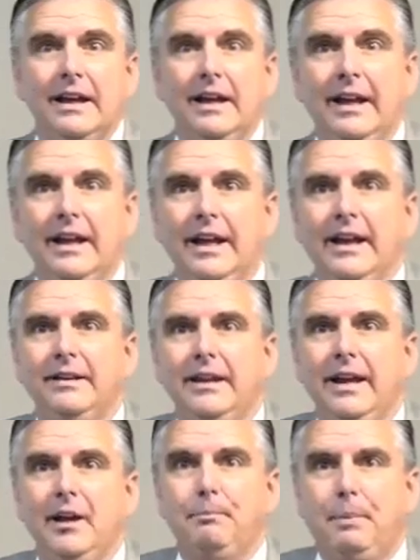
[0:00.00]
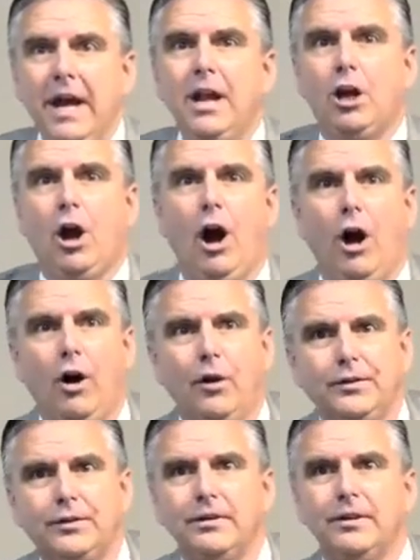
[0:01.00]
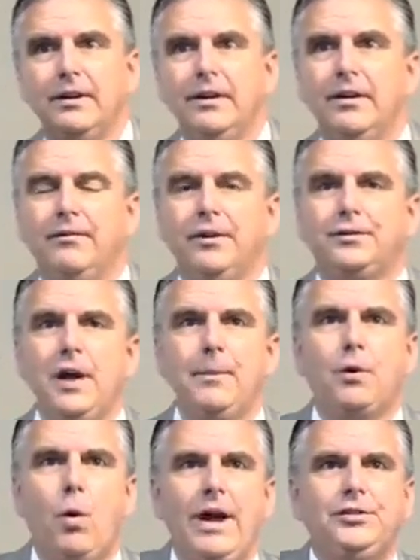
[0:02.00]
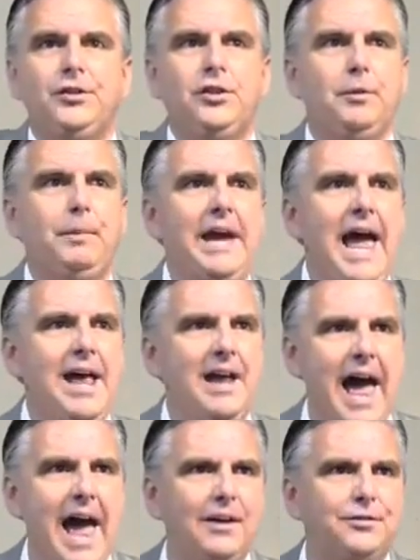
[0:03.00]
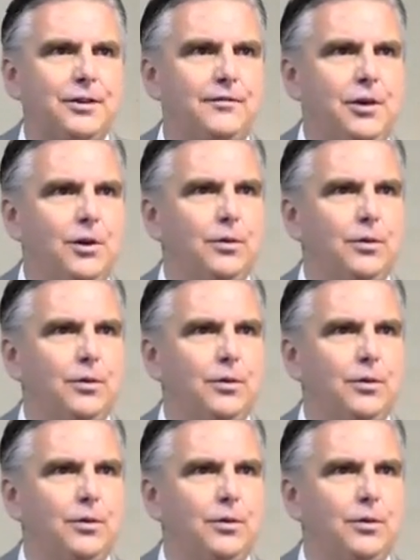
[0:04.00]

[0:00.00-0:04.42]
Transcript: in, in Pentecost for some questions to be asked of you.